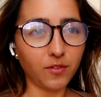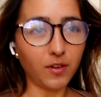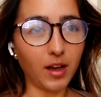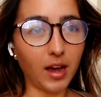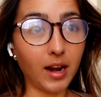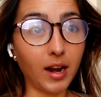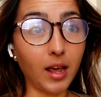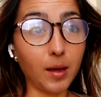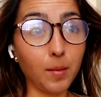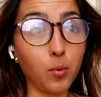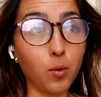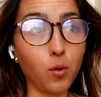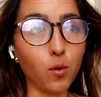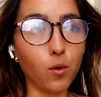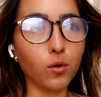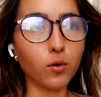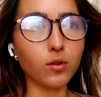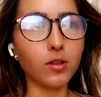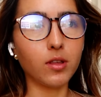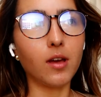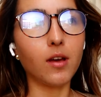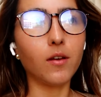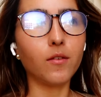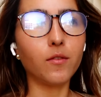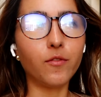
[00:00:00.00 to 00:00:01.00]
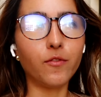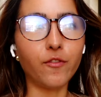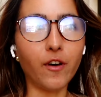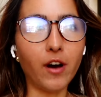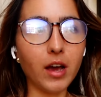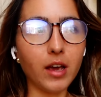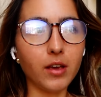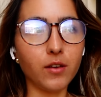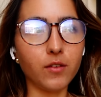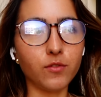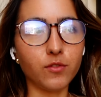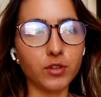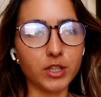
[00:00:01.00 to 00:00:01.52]
and I poured
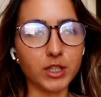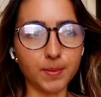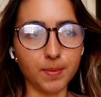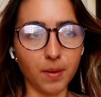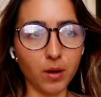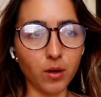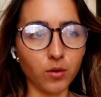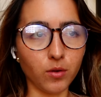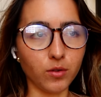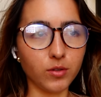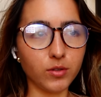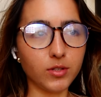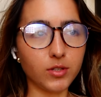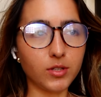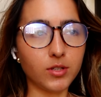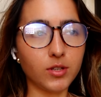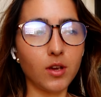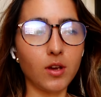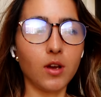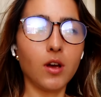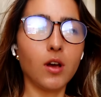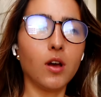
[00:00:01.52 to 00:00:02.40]
5 spoons